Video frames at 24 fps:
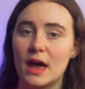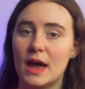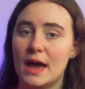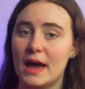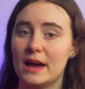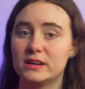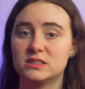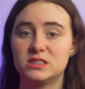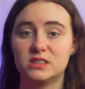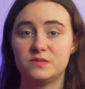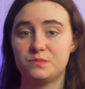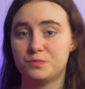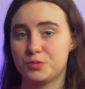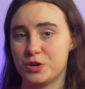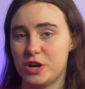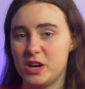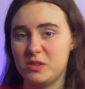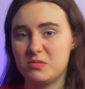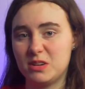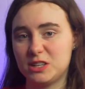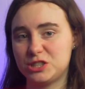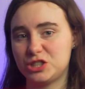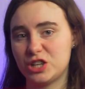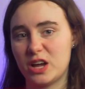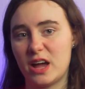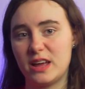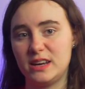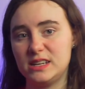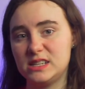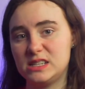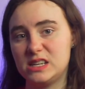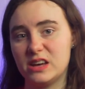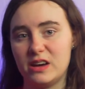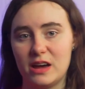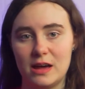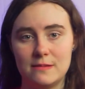active pretty much
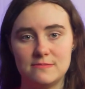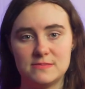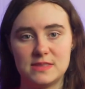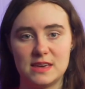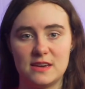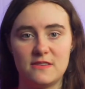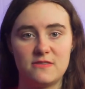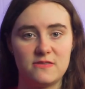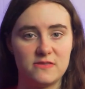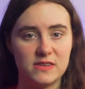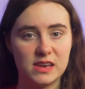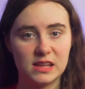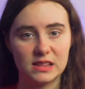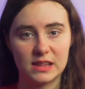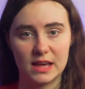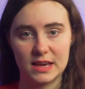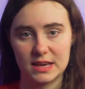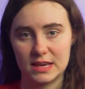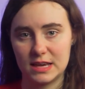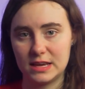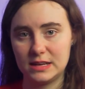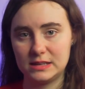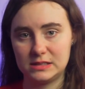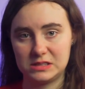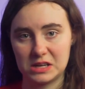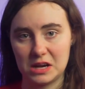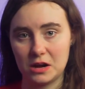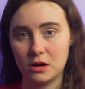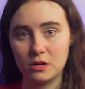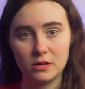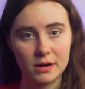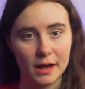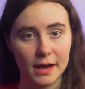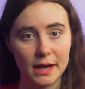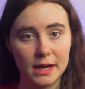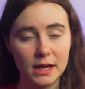any time they feel like it, day
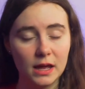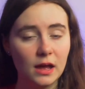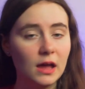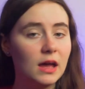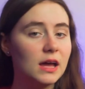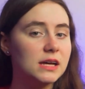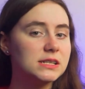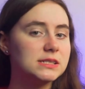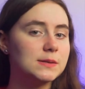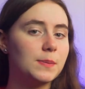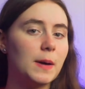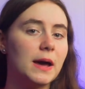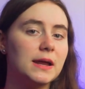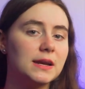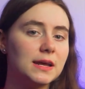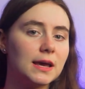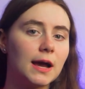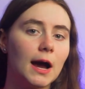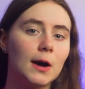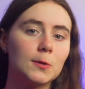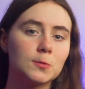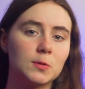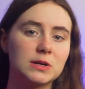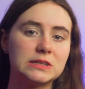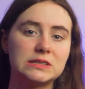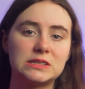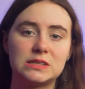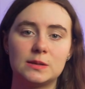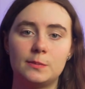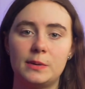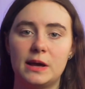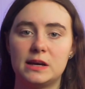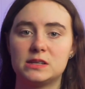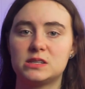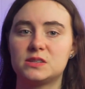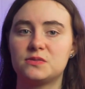or night, depending on what's the
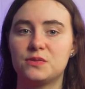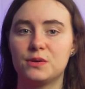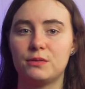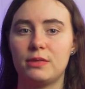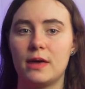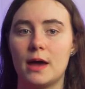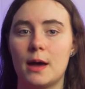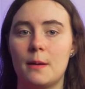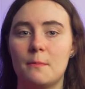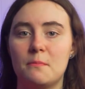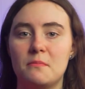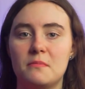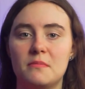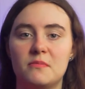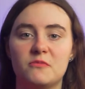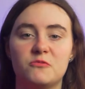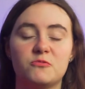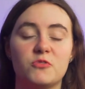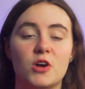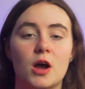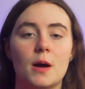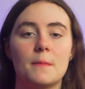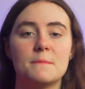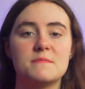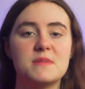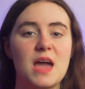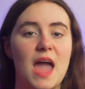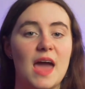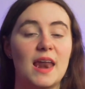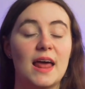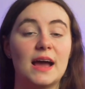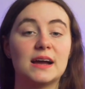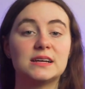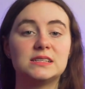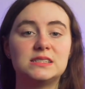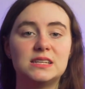best for them from
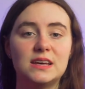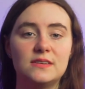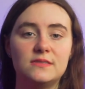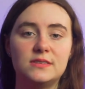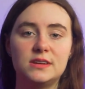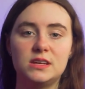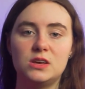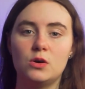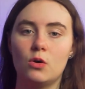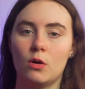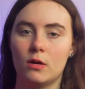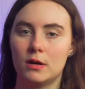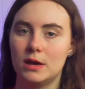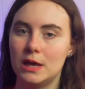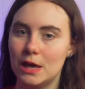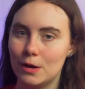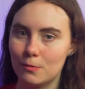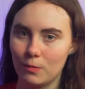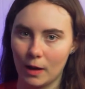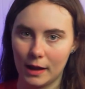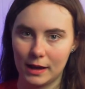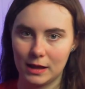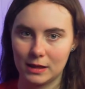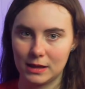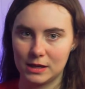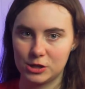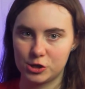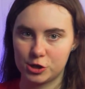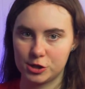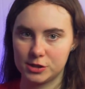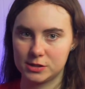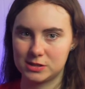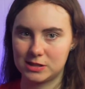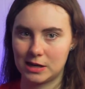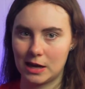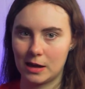an activity or heat
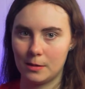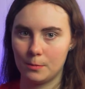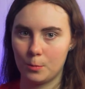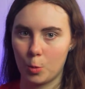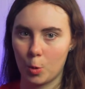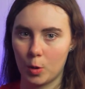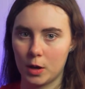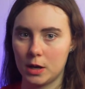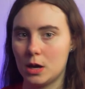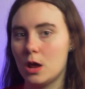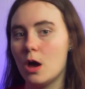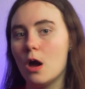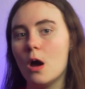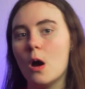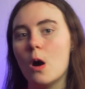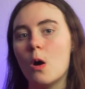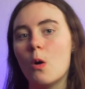regulation standpoint,